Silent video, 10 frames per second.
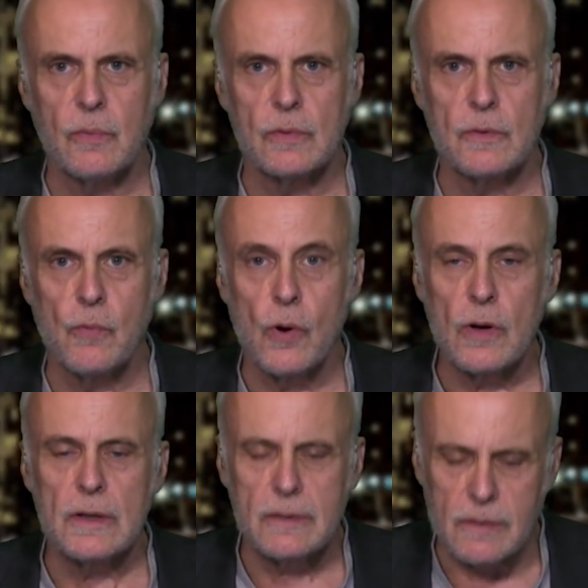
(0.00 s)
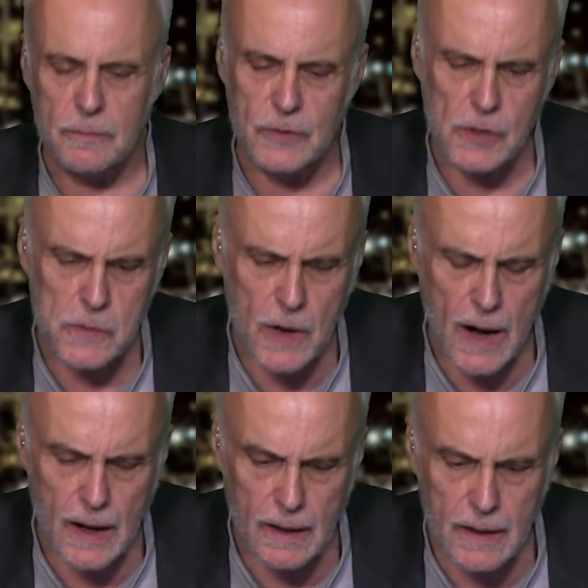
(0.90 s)
worrisome too.
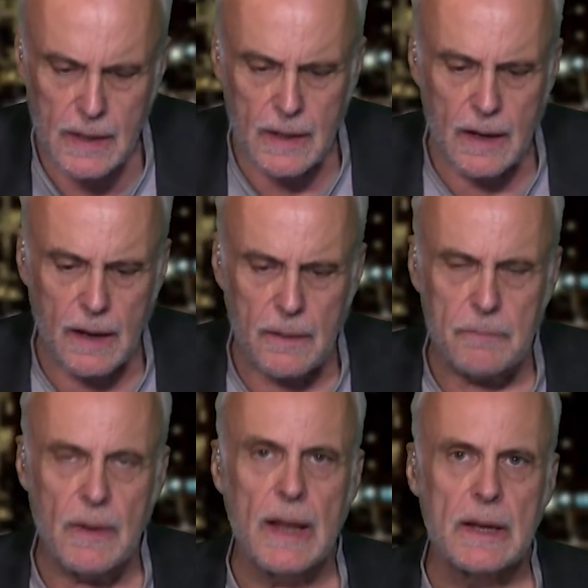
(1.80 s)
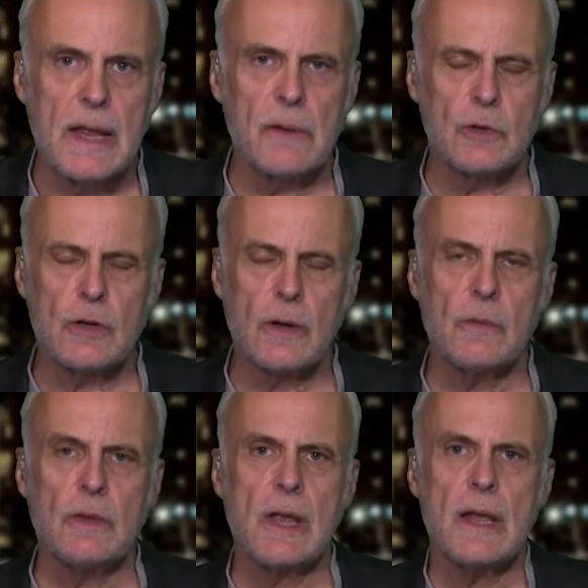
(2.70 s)
And again, we're
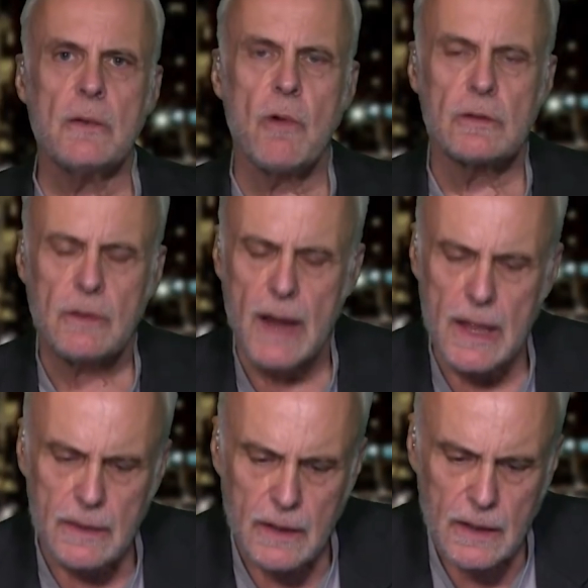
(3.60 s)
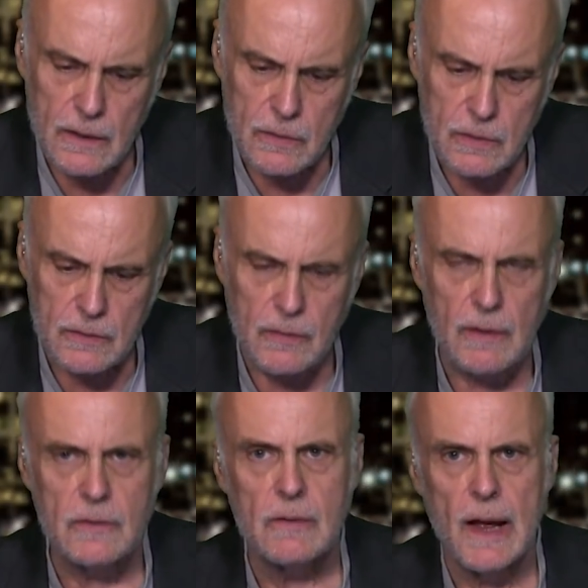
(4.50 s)
talking with Katey Walter Anthony, who is
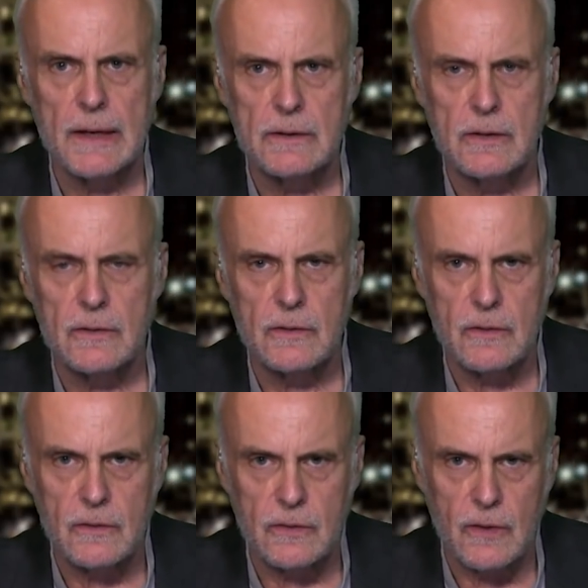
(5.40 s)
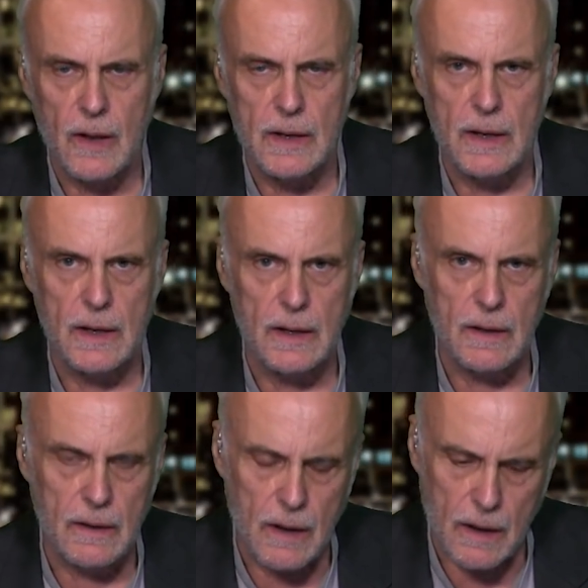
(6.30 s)
a scientist studying,